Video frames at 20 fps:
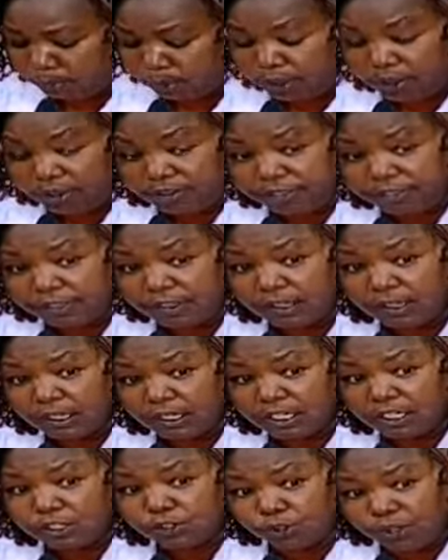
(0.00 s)
both
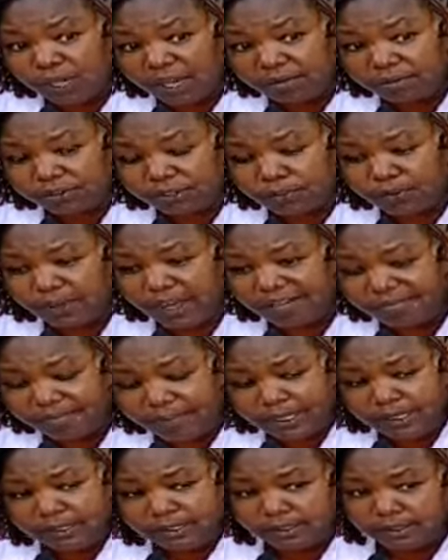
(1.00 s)
in two levels of
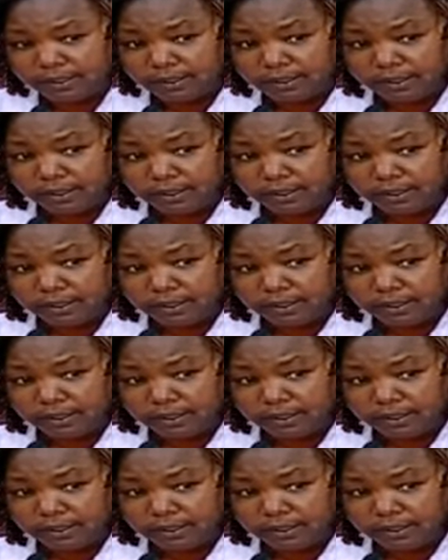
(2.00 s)
government,